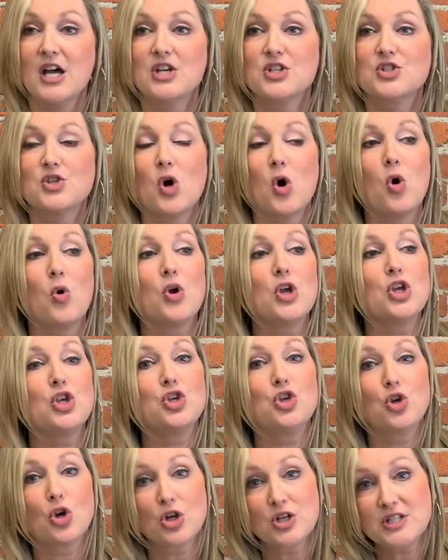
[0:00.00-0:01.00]
So
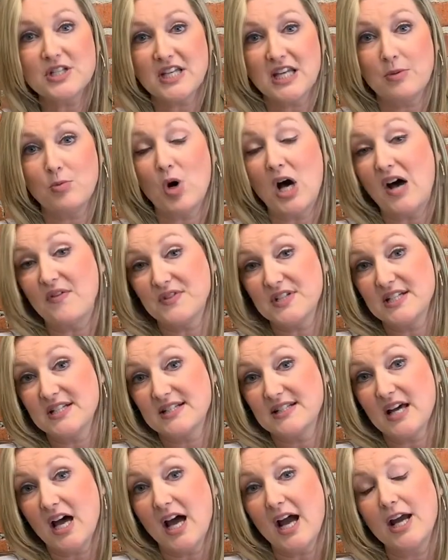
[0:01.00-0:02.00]
your team will have to
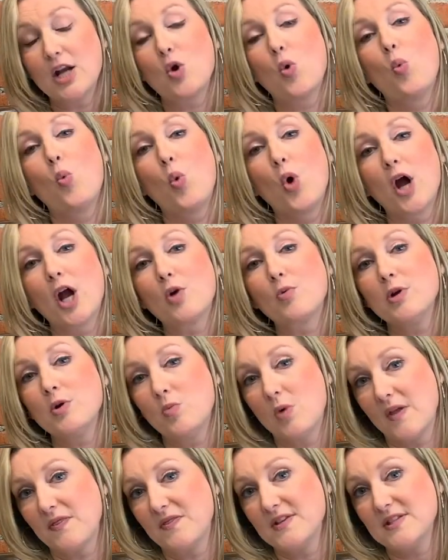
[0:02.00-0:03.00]
decide, where do we
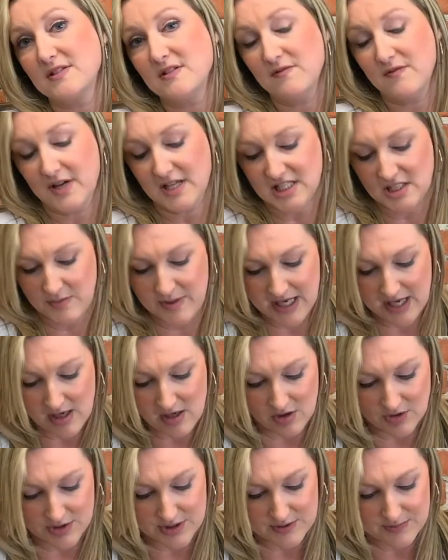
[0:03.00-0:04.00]
want this event to be
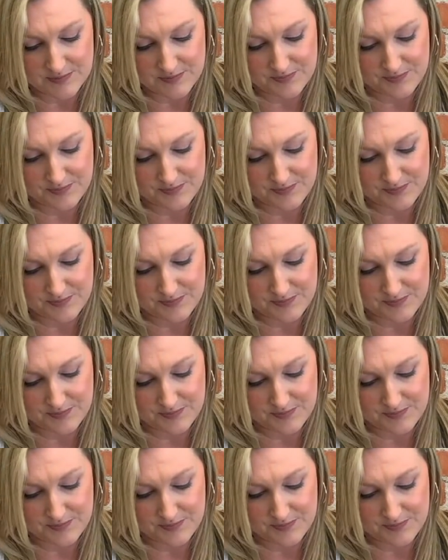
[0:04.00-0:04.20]
held?